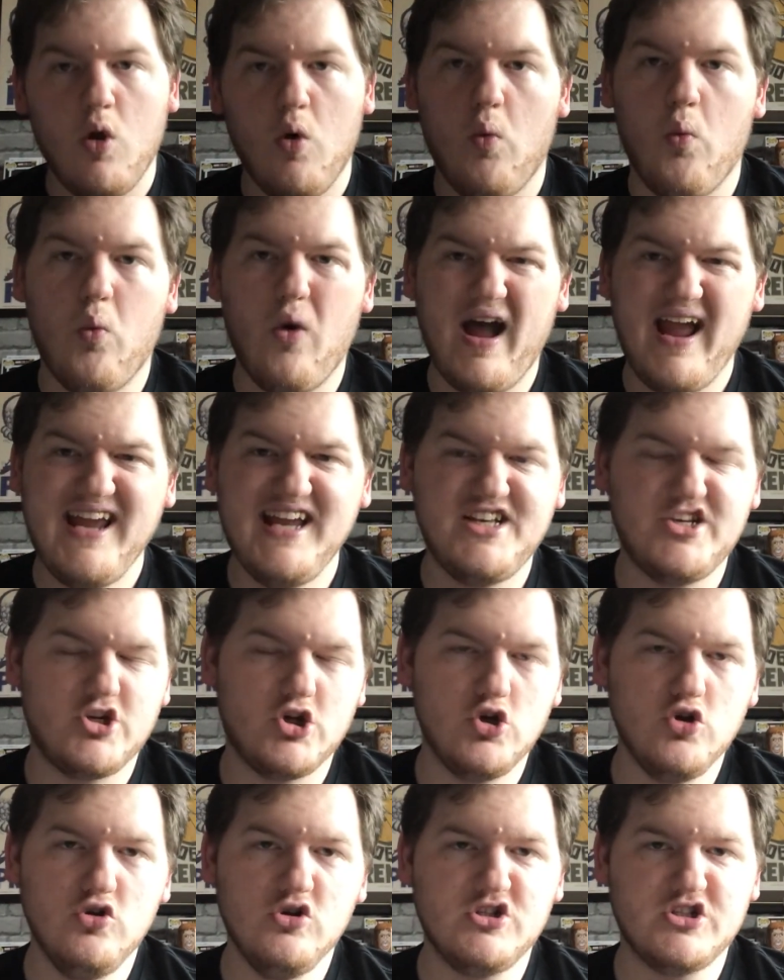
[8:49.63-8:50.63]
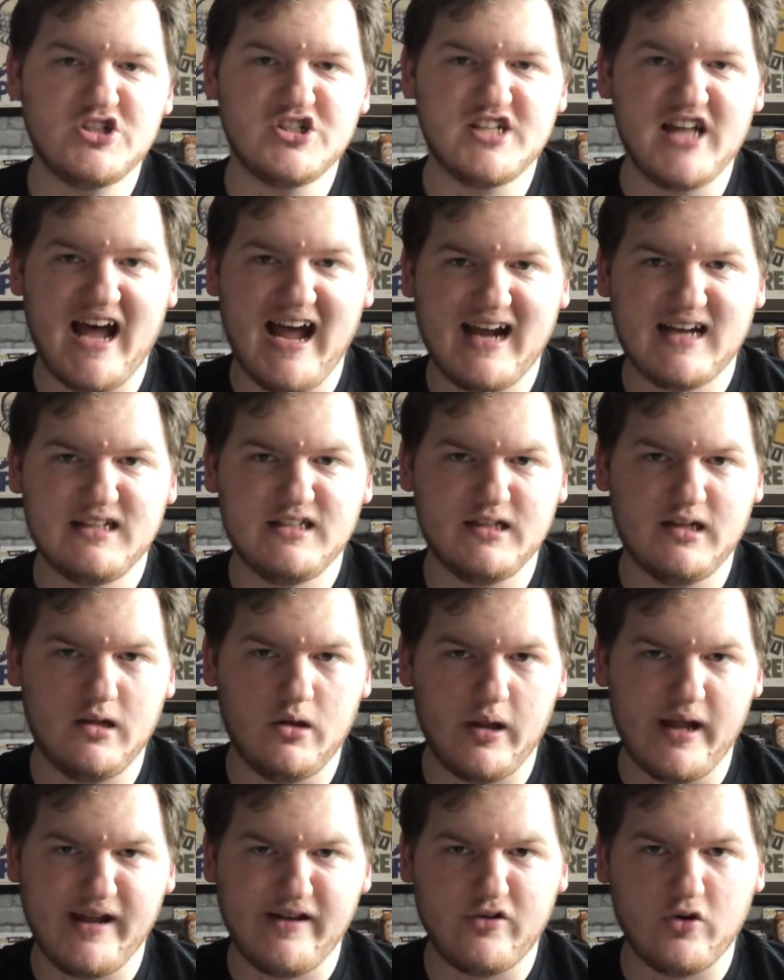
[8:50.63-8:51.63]
way too stacked
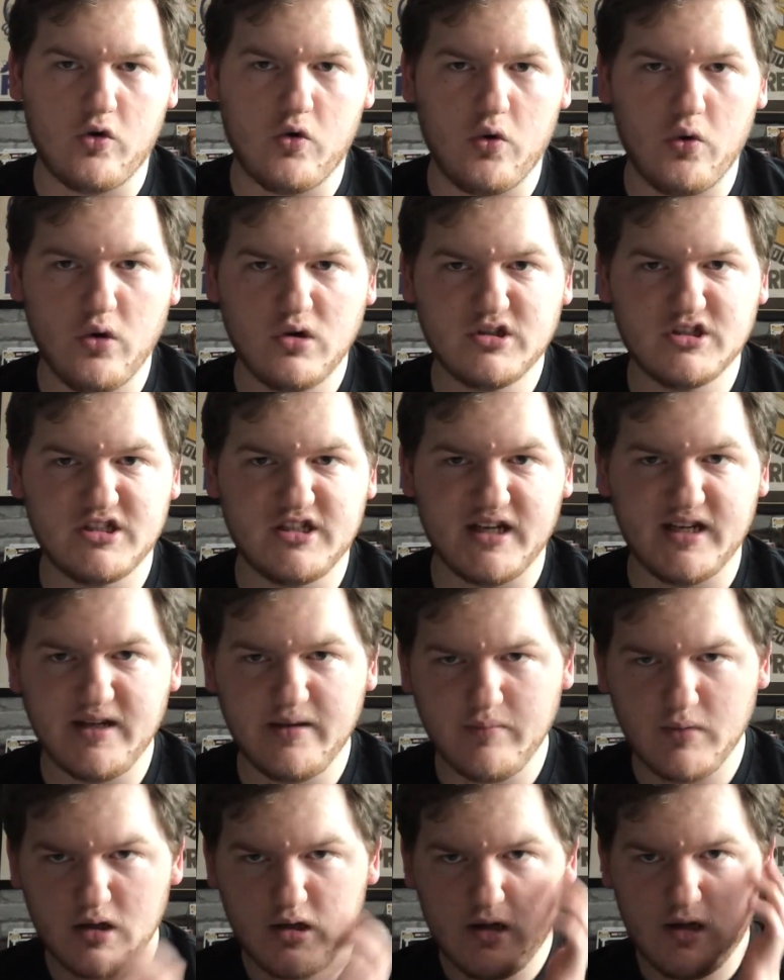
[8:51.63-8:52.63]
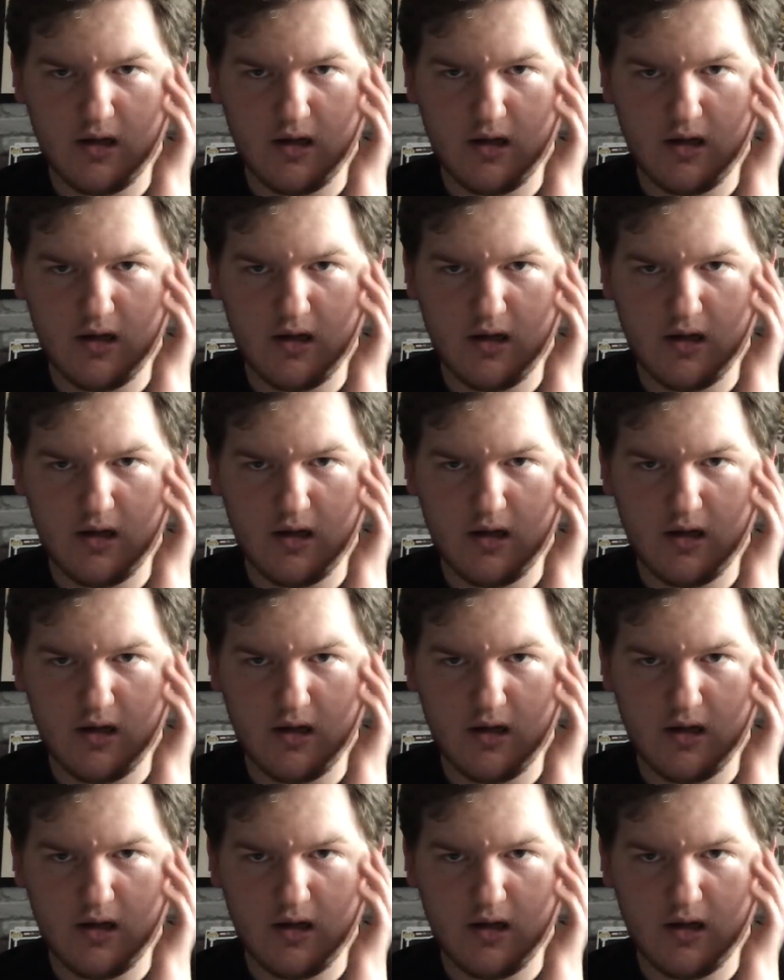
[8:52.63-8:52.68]
Atlanta Hawks team,